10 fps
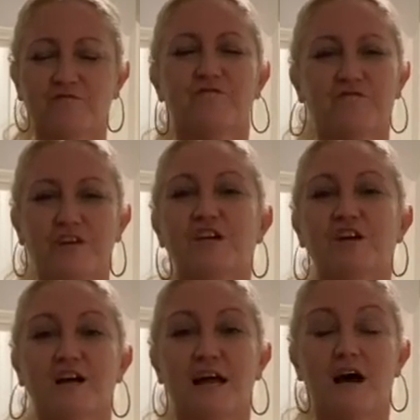figure
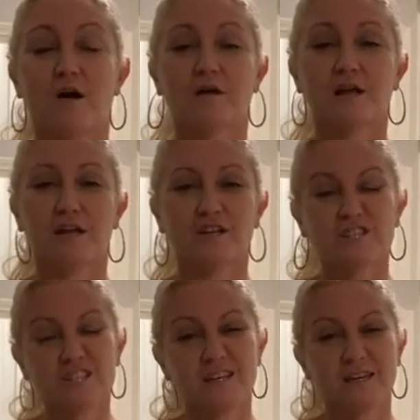it out. And
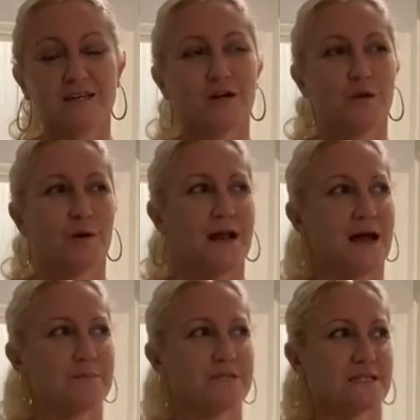usually what
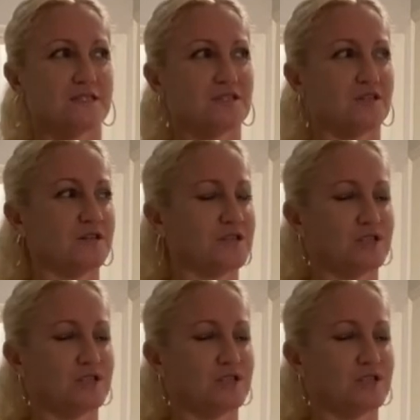happens as adults,